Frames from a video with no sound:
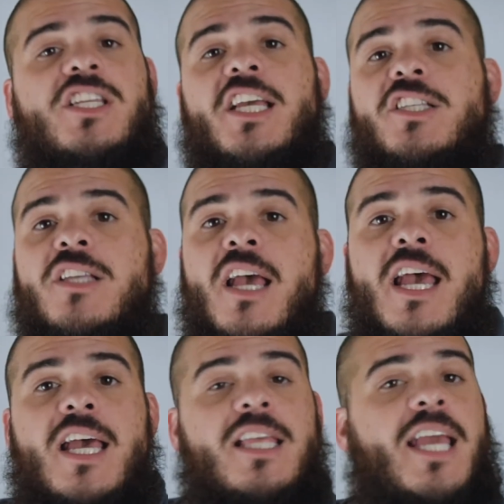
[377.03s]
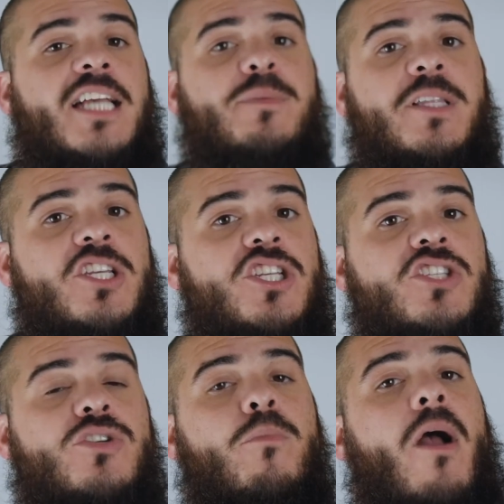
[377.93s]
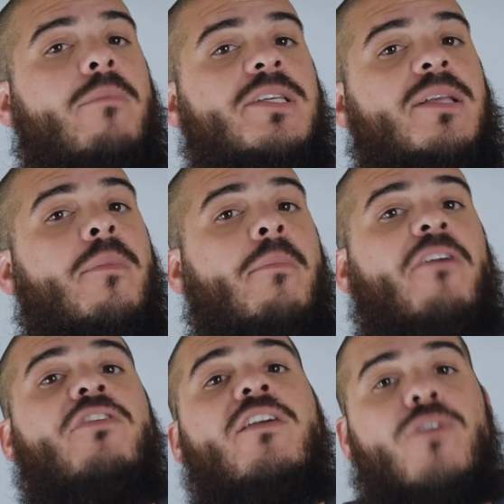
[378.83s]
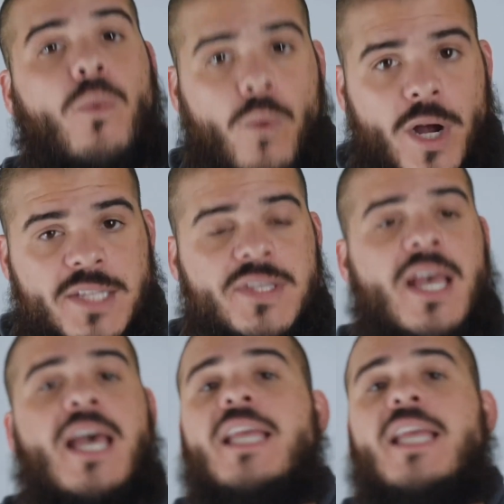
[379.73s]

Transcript: The Expeditions are probably some of my favorite ones.